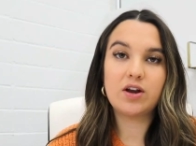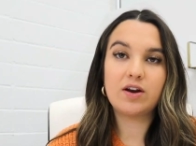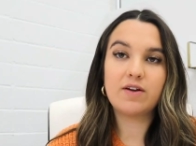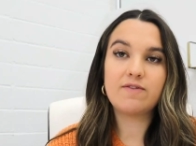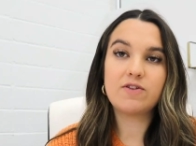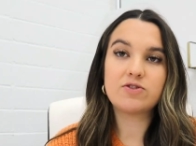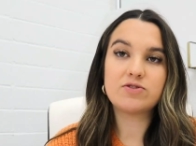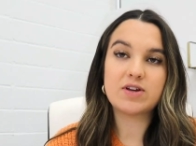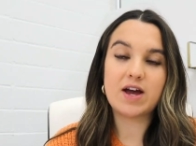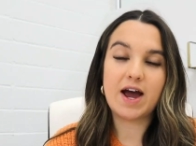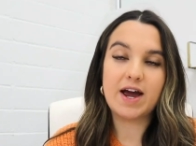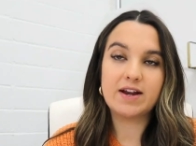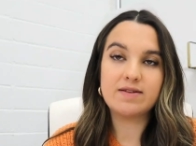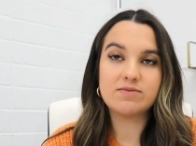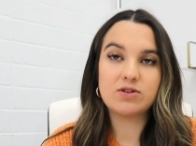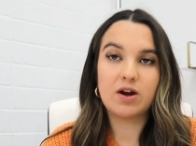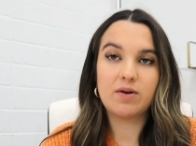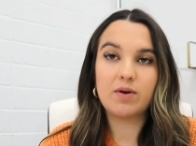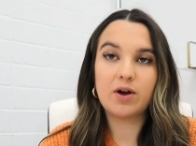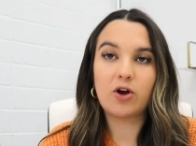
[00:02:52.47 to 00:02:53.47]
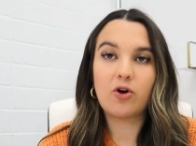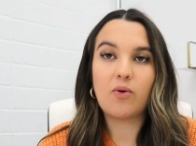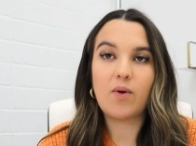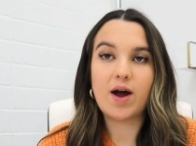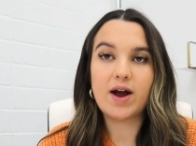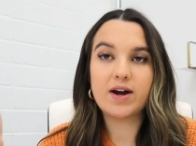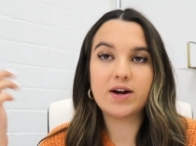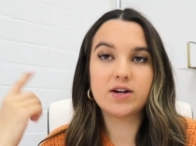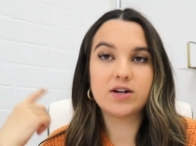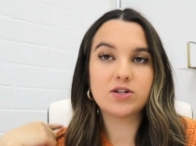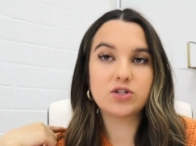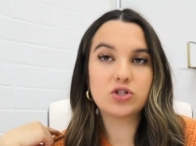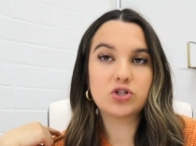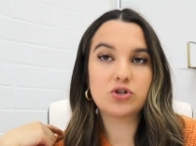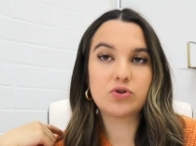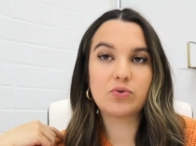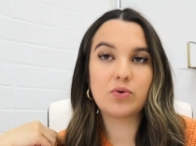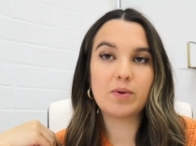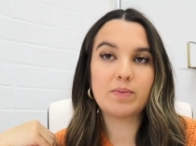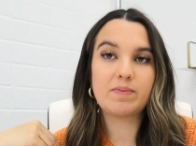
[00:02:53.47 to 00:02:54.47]
None of those items are required
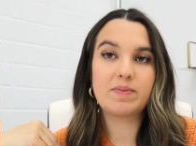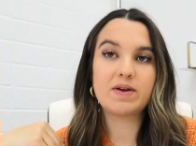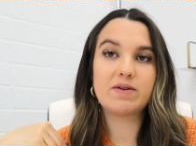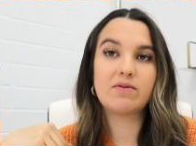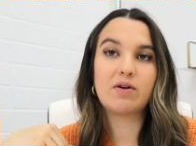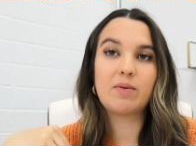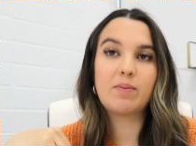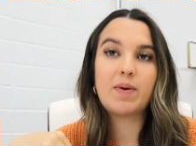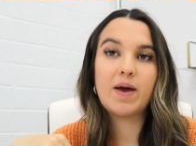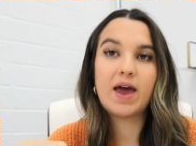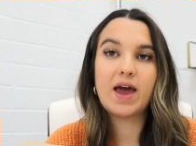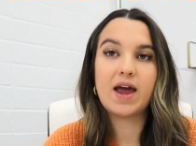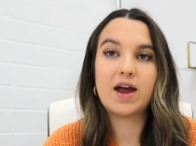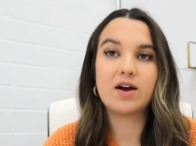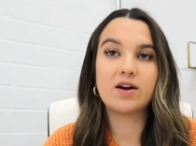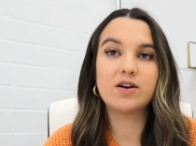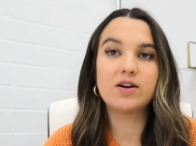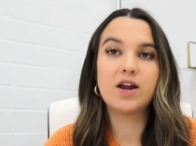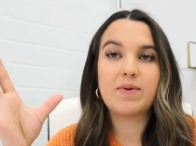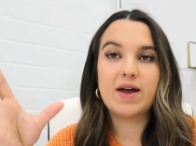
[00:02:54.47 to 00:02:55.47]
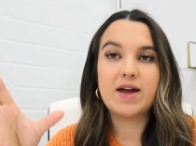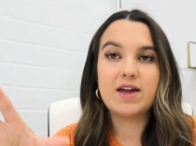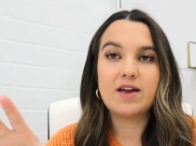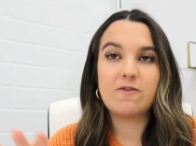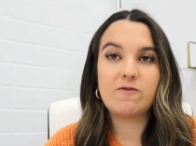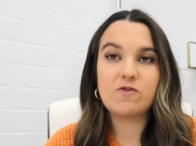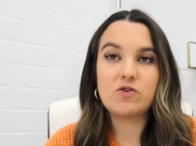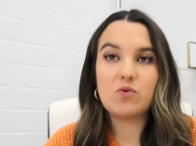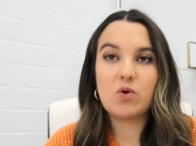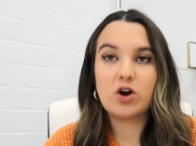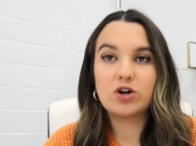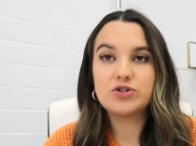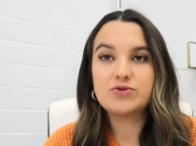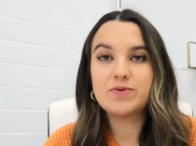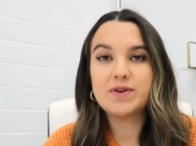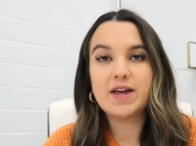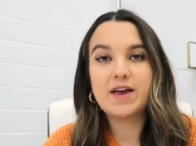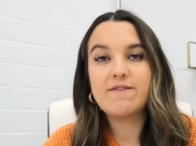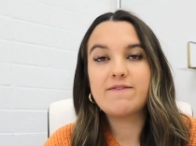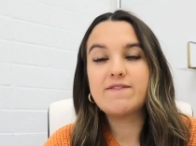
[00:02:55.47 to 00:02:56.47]
to be repaired, but if you are
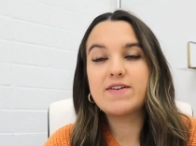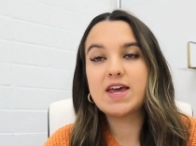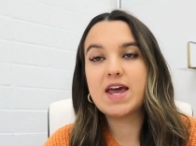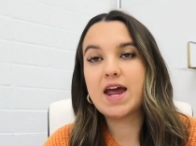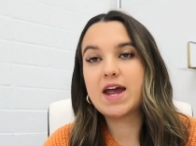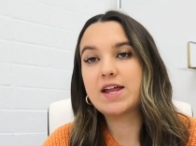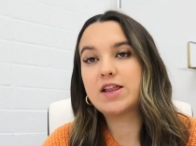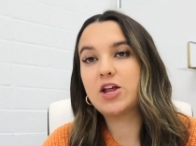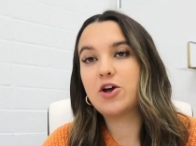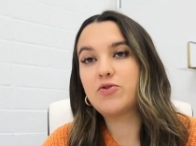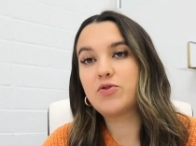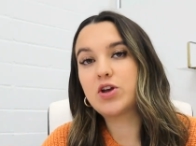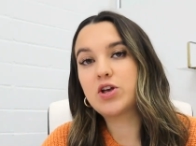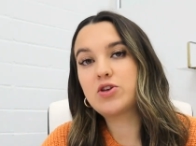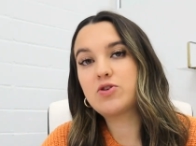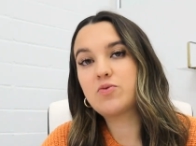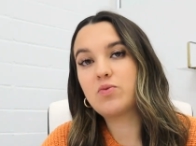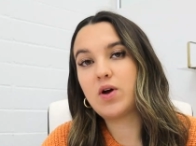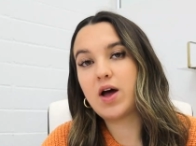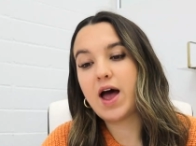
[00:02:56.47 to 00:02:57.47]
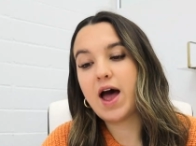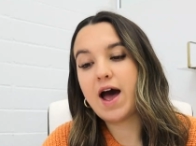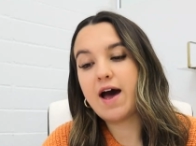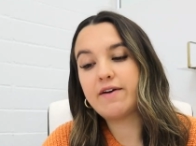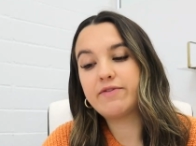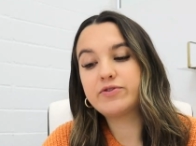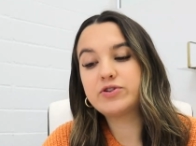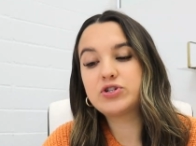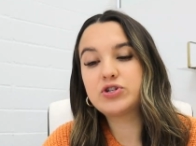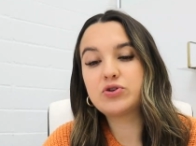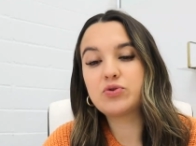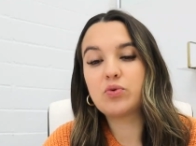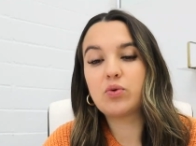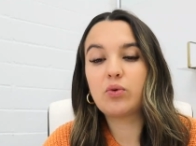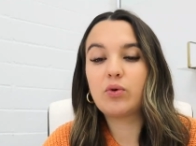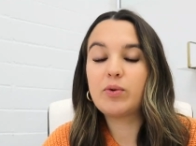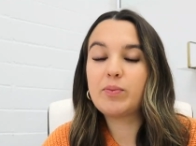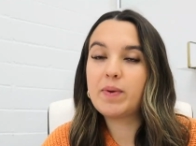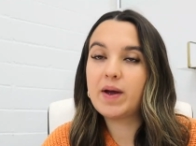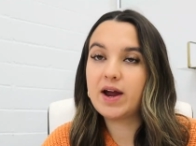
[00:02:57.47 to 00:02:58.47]
doing a VA loan, you will have to
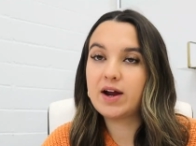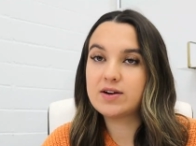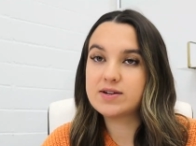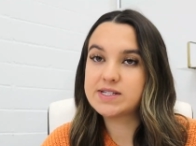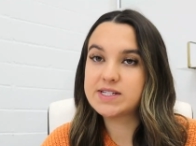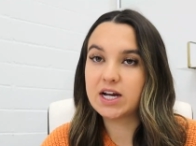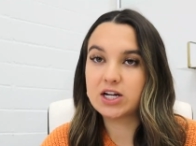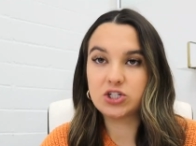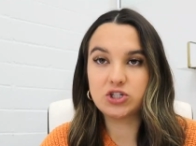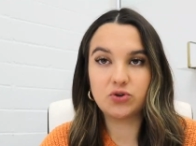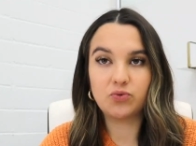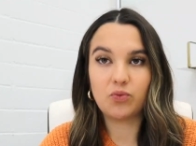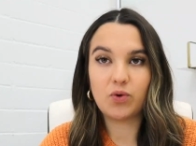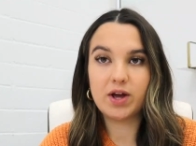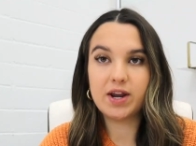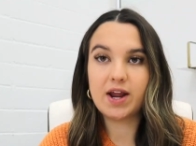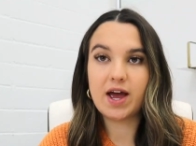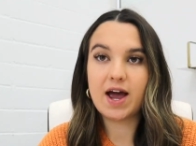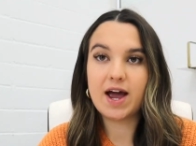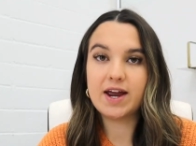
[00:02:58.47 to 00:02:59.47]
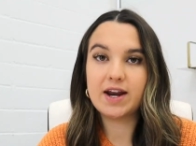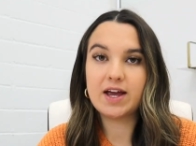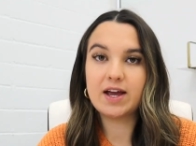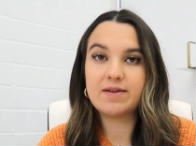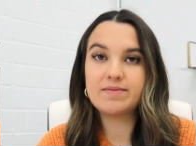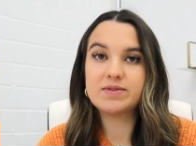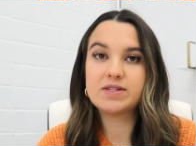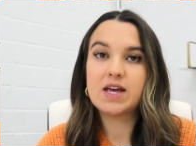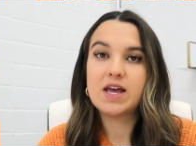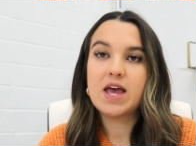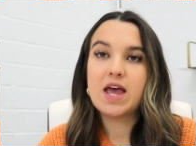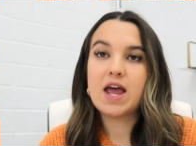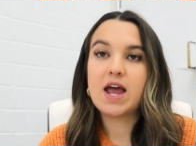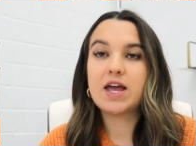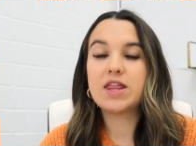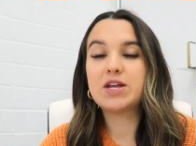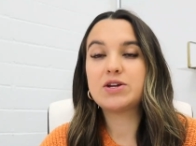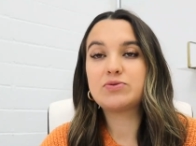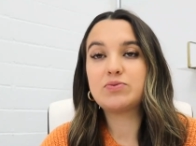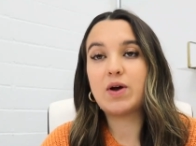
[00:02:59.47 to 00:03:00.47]
repair section one items
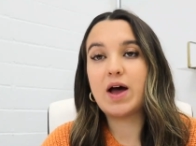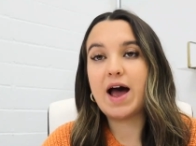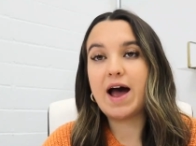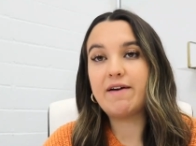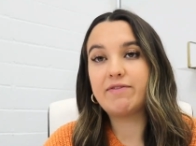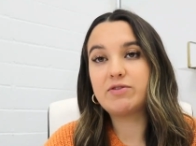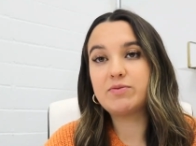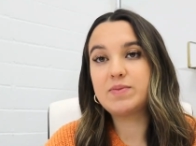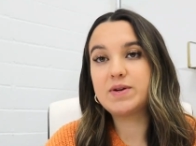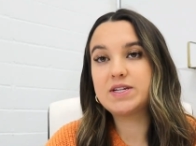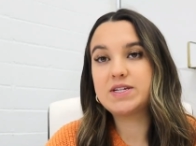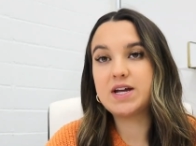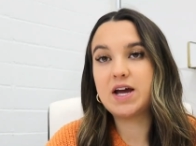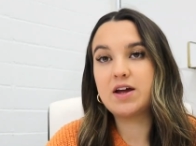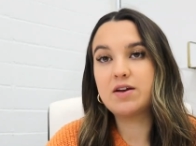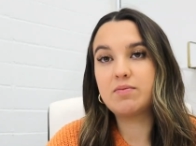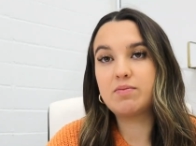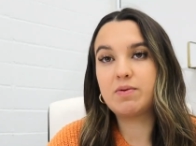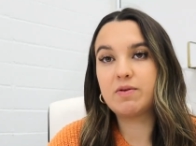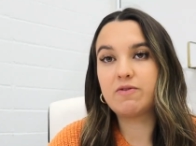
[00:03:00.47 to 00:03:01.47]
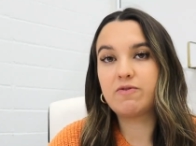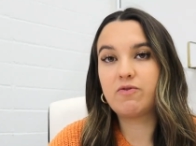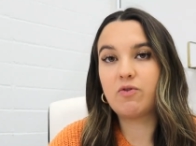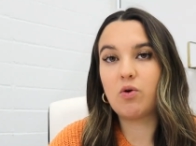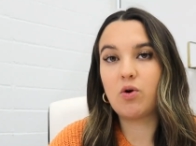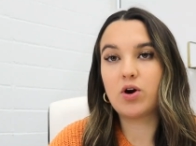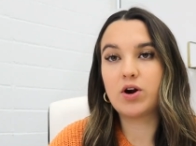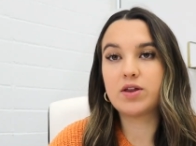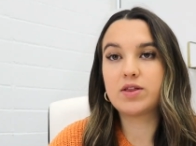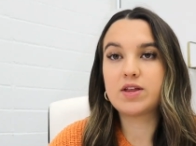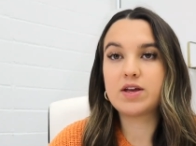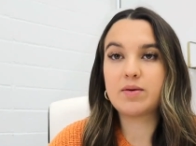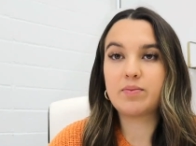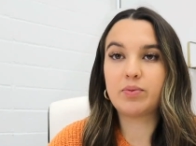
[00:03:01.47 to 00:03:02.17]
and those will have to be done before the